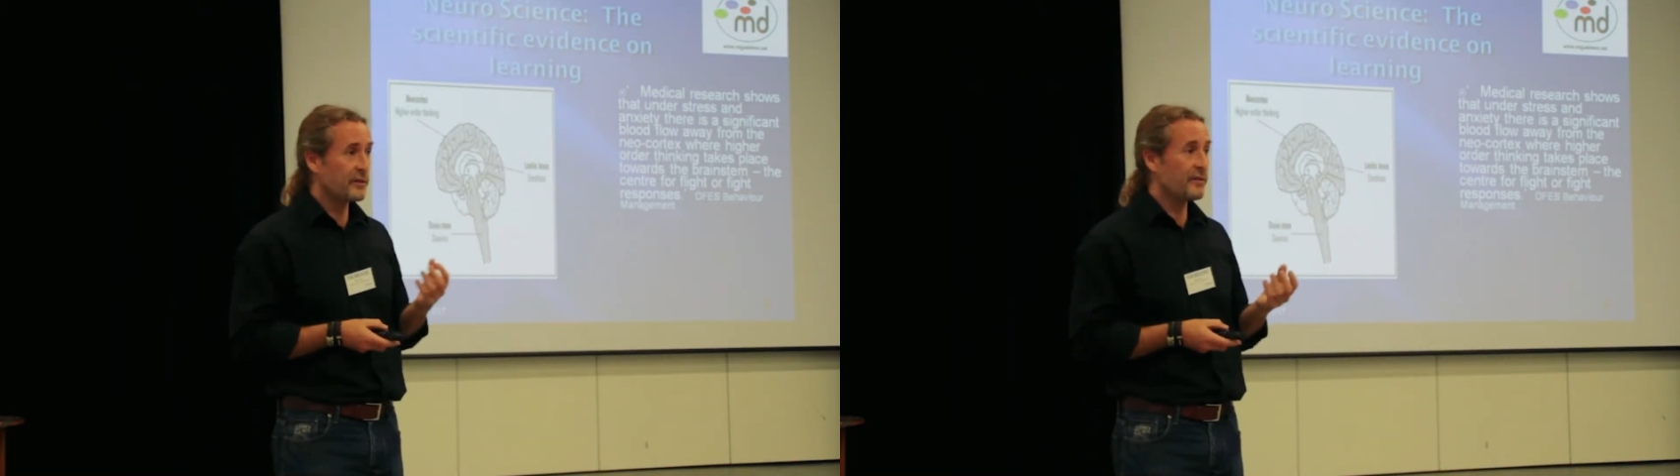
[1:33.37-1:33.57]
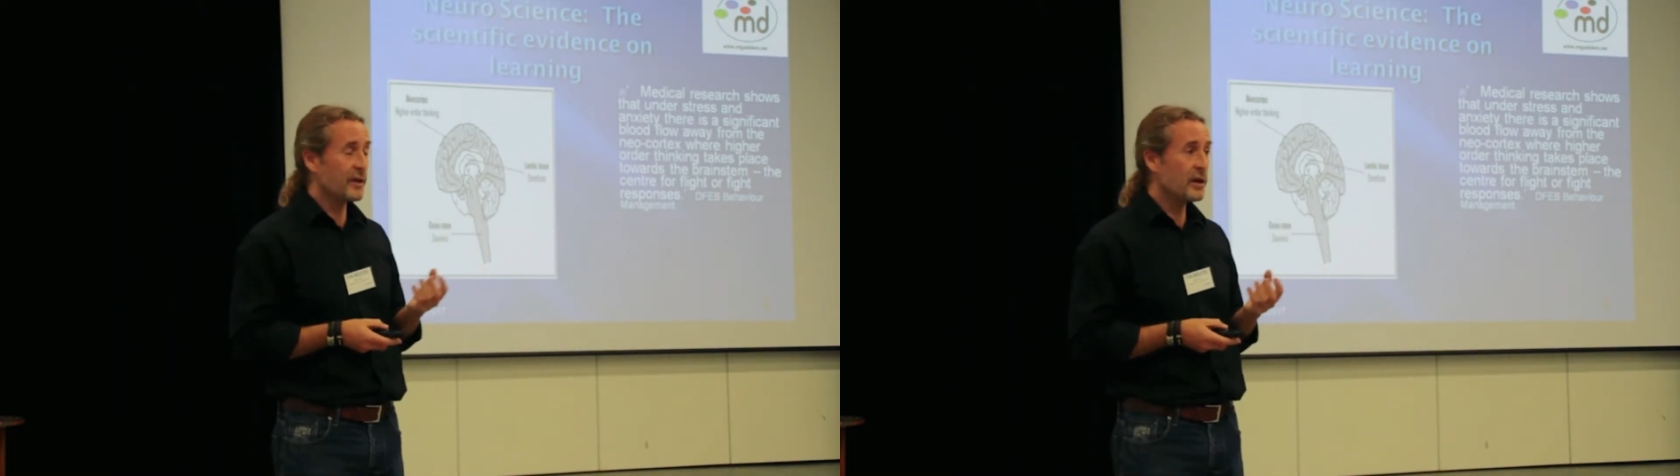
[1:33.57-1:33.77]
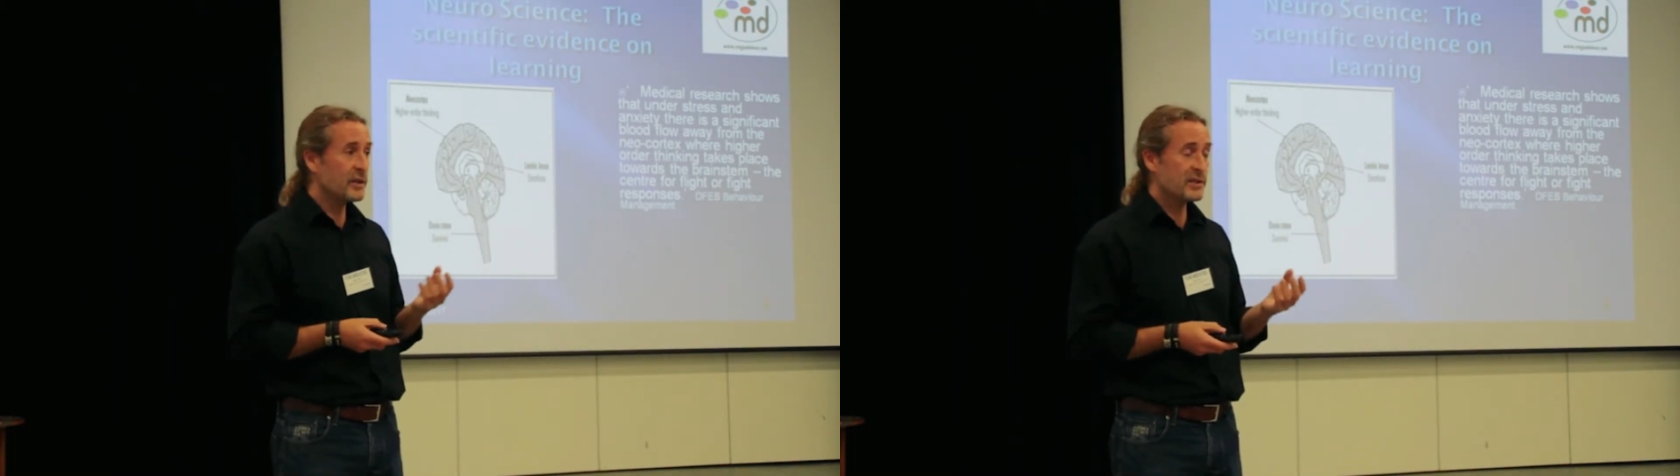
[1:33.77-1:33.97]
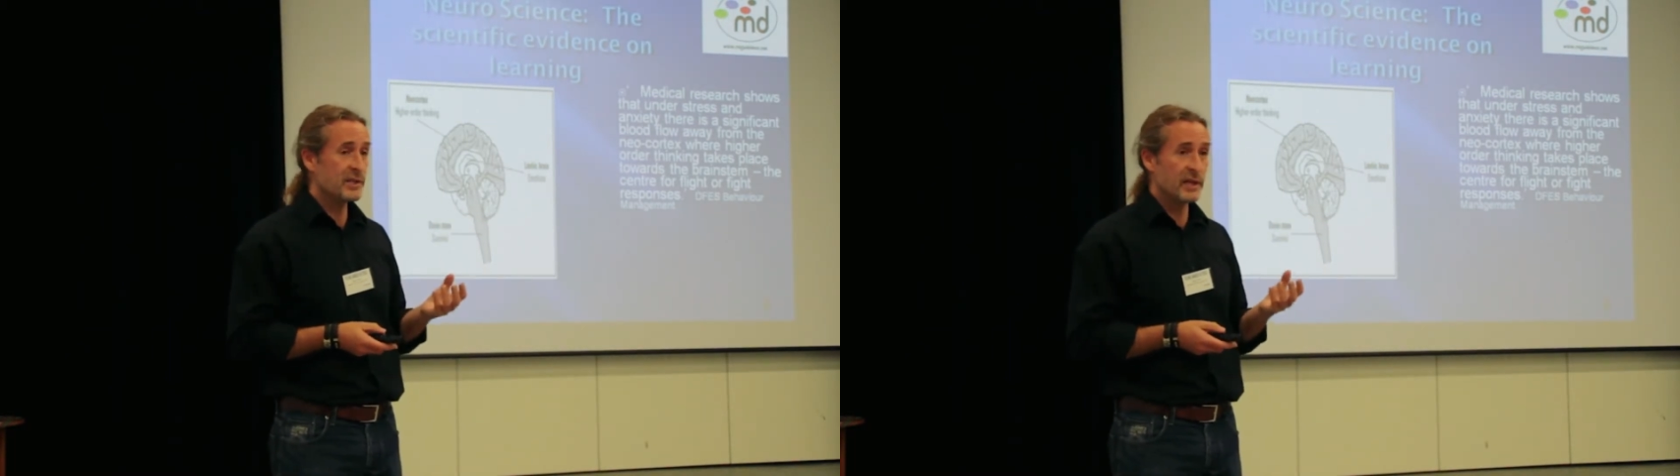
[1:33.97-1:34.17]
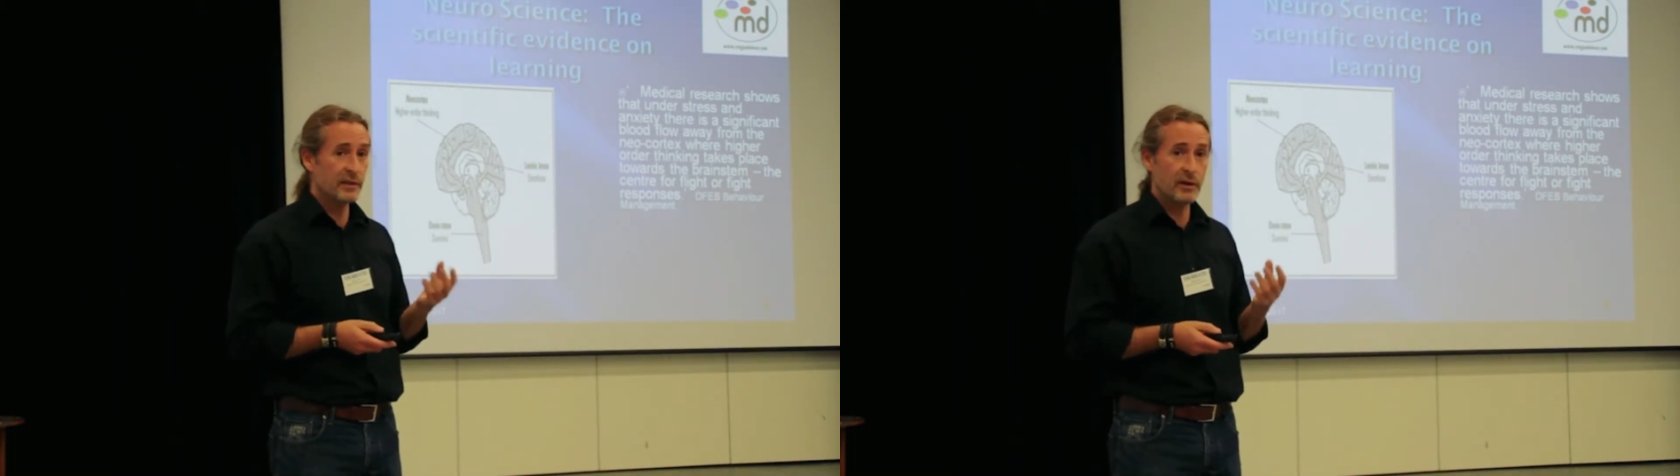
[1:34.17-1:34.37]
and flight
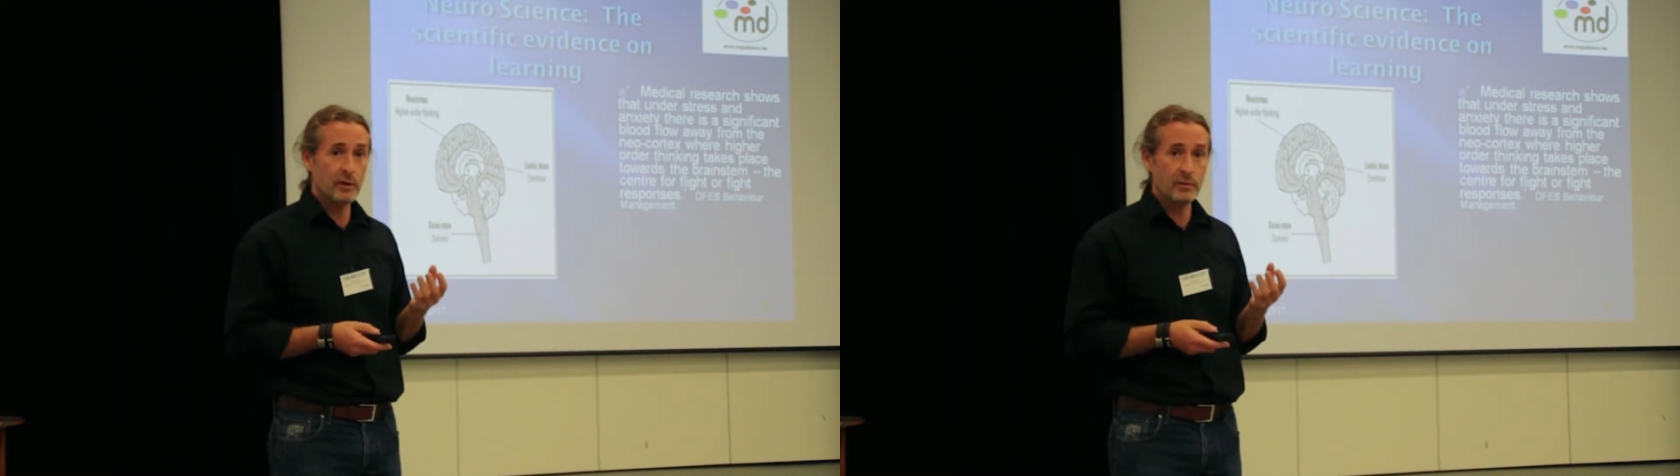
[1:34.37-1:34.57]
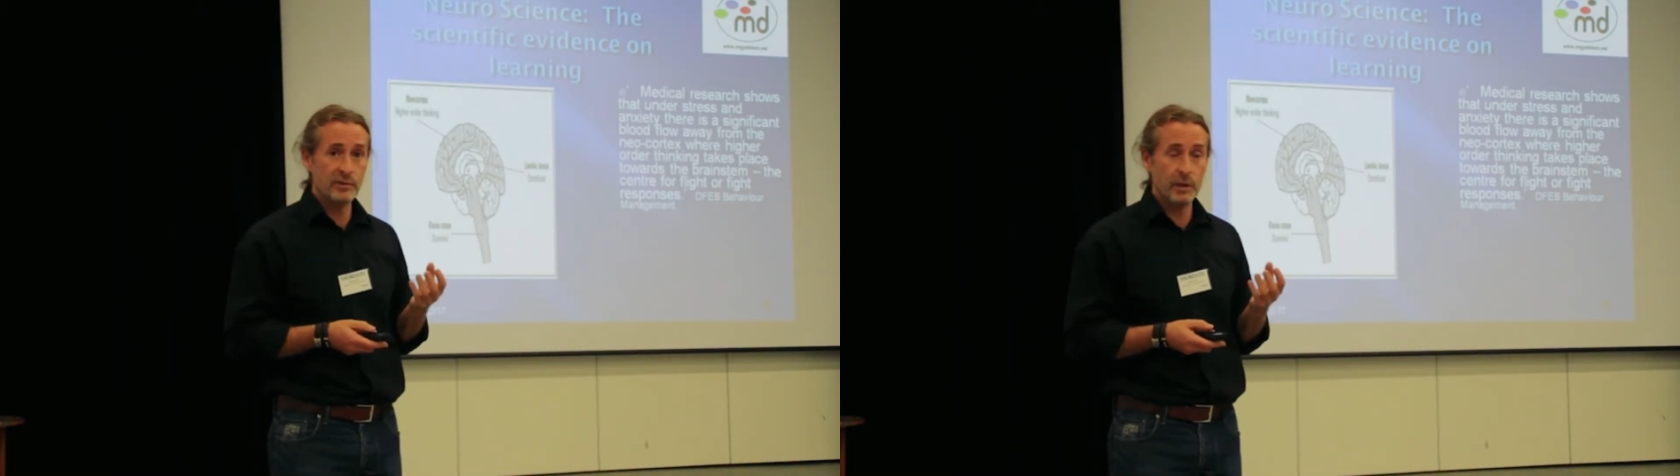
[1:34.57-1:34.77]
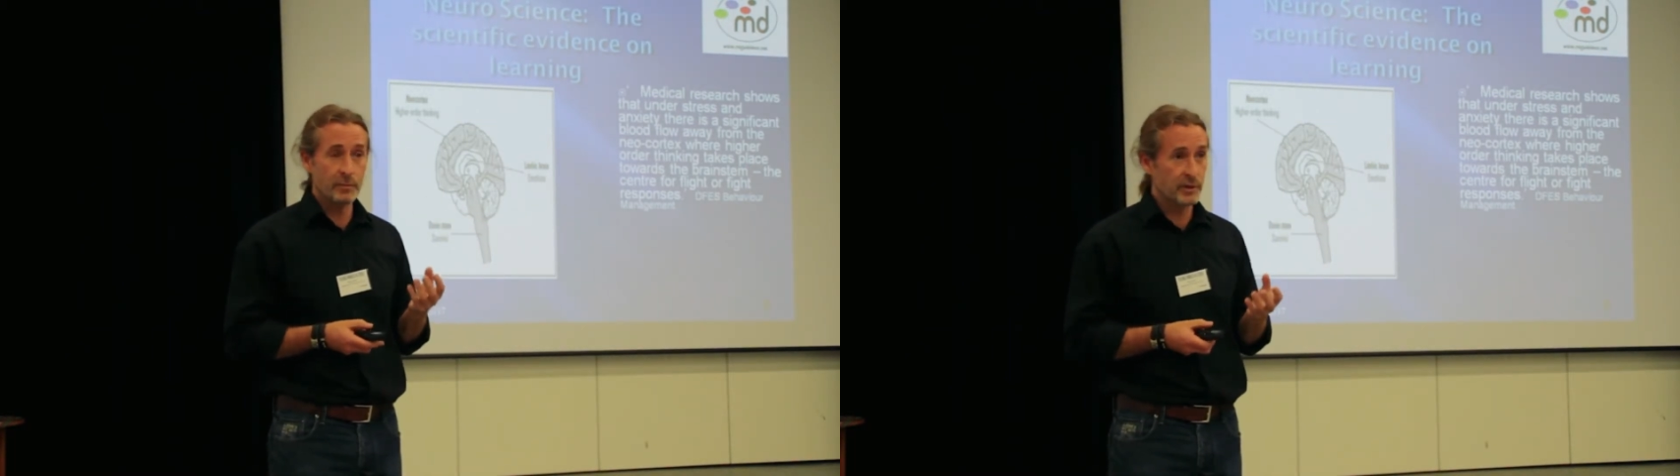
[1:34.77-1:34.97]
state the whole time,